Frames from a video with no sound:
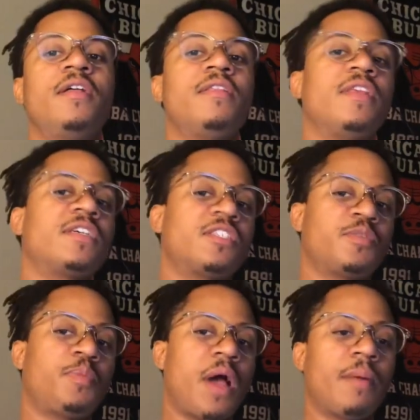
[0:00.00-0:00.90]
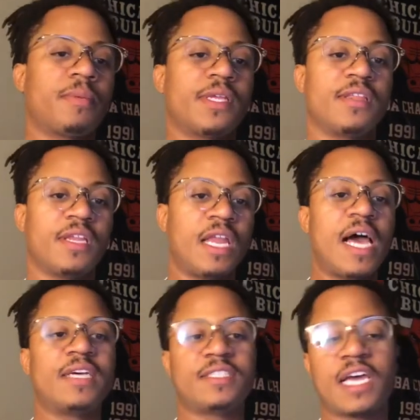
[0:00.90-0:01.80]
this is probably the
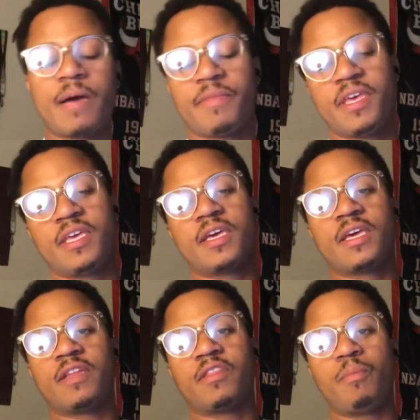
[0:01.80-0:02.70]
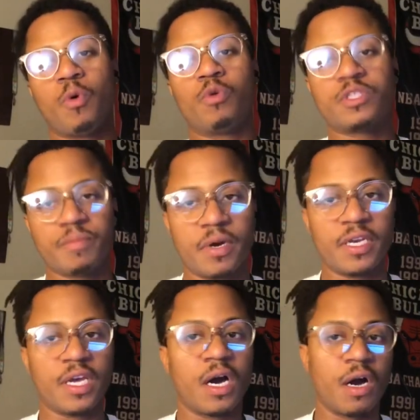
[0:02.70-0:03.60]
last time that he can get the most
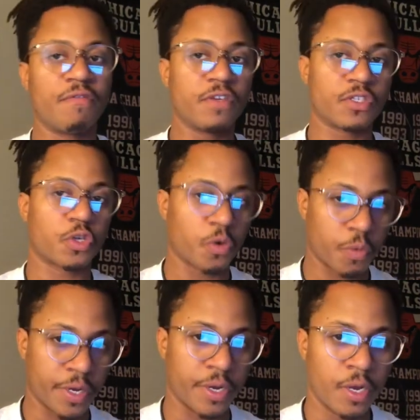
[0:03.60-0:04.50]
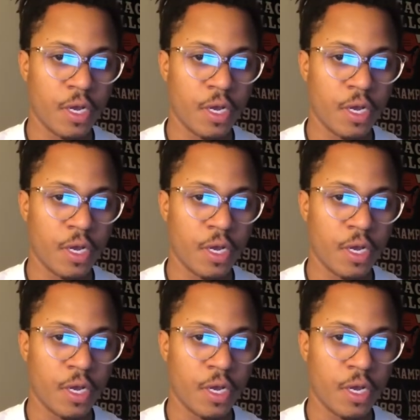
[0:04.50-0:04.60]
money of his career.